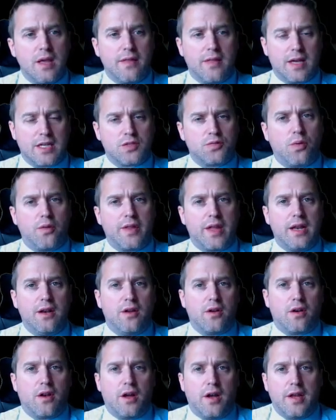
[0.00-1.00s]
That's what they
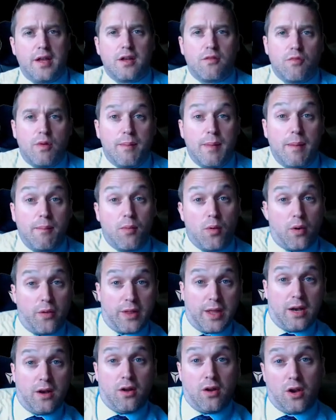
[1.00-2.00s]
look like. Remember what
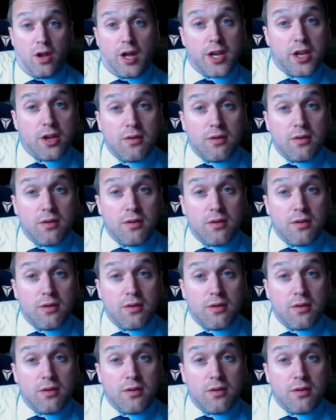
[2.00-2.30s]
they look like.